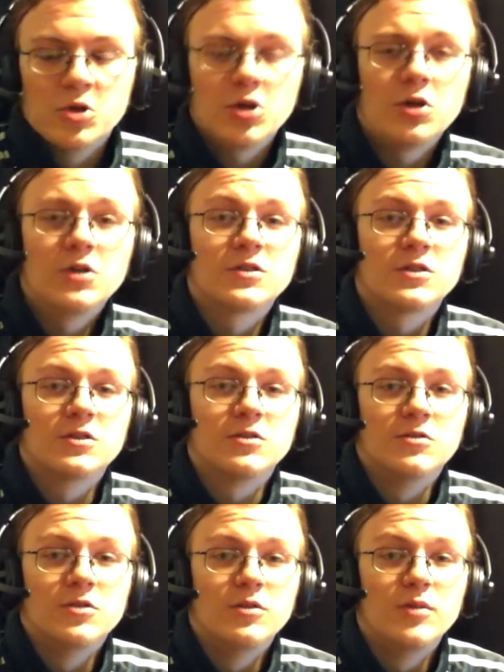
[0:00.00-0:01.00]

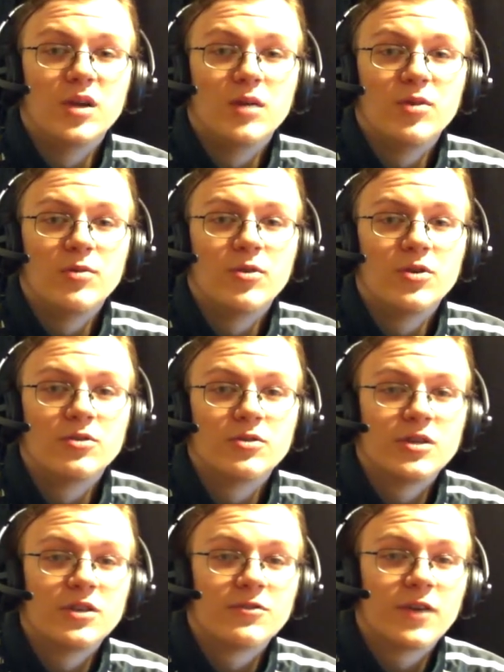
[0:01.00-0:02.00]
Also, you may be
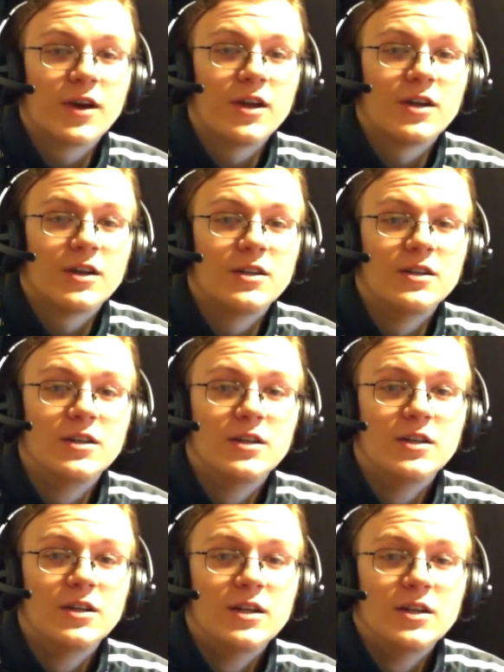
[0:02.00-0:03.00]
wondering if I can
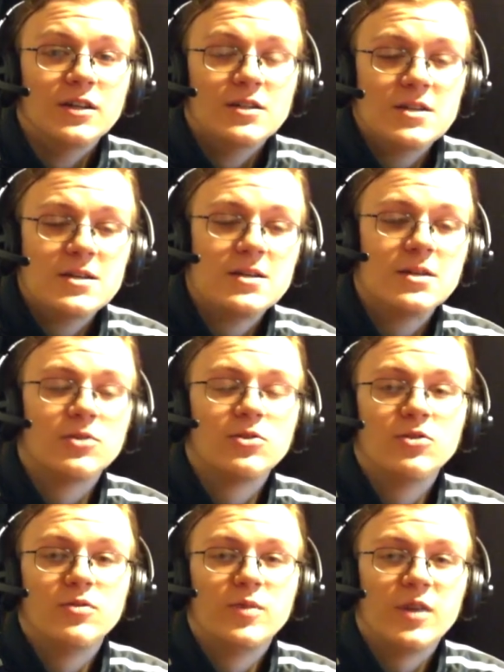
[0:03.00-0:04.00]

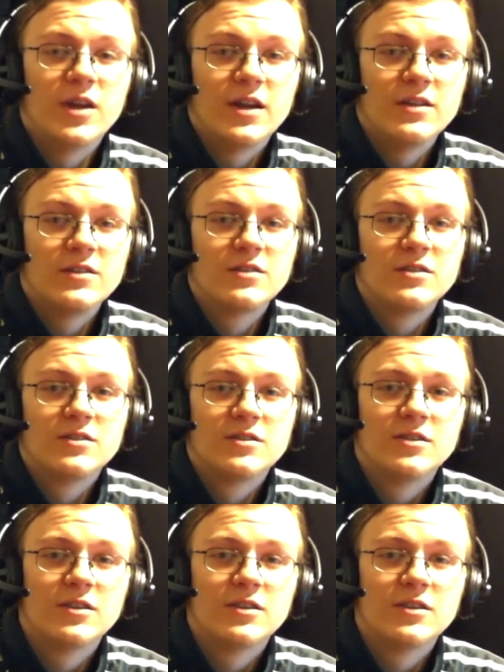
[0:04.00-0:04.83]
illuminate,